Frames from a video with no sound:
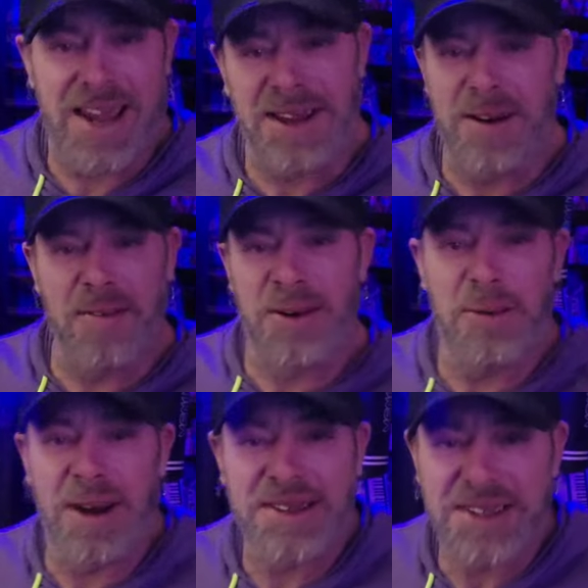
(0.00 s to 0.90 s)
can't get over
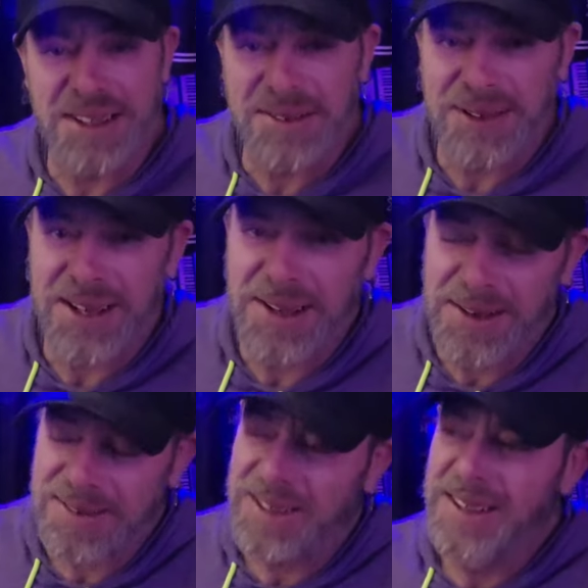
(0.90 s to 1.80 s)
it watching these
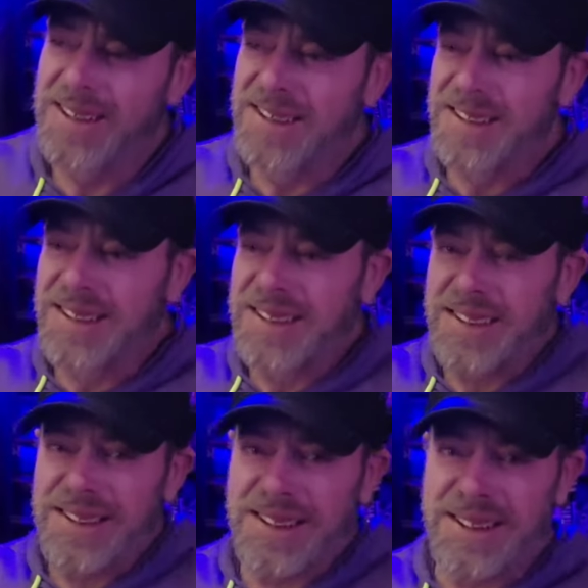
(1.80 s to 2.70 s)
videos.
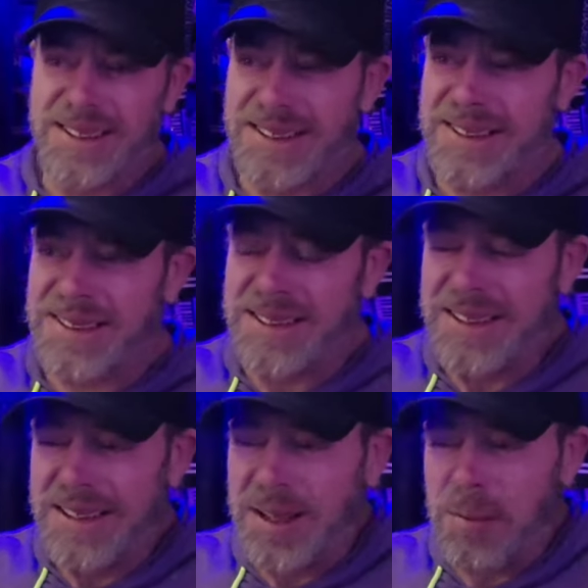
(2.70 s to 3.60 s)
Uh,
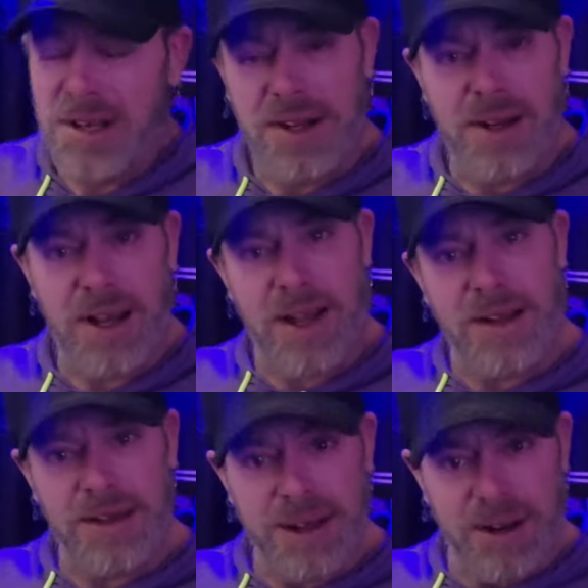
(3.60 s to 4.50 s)
but you, uh,
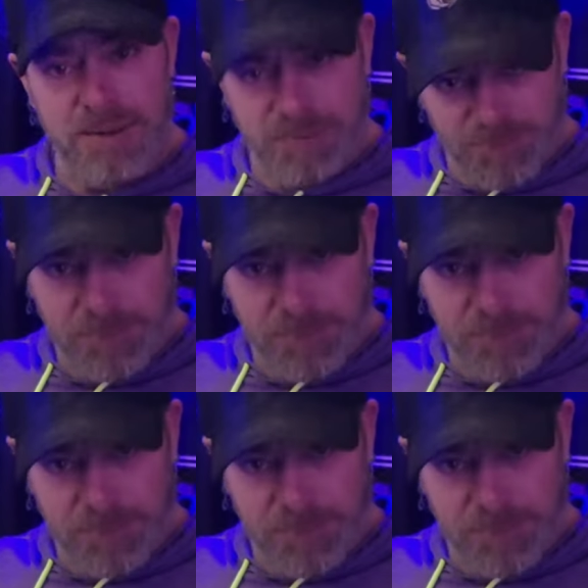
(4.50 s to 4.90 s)
you know,